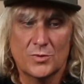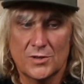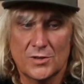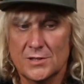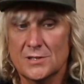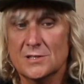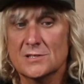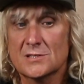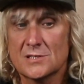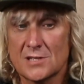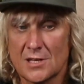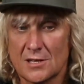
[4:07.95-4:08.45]

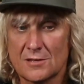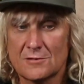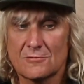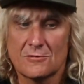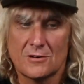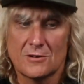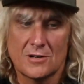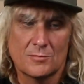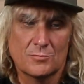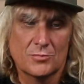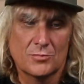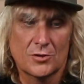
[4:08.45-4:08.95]
be Seth
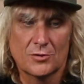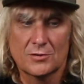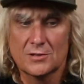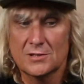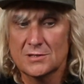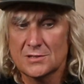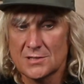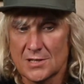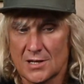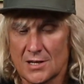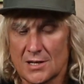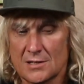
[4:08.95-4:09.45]
Crump, Lockie
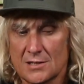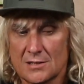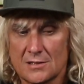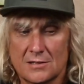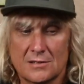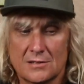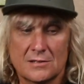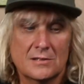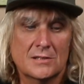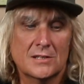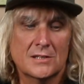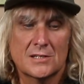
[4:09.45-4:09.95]

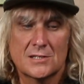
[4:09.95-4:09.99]
Taylor,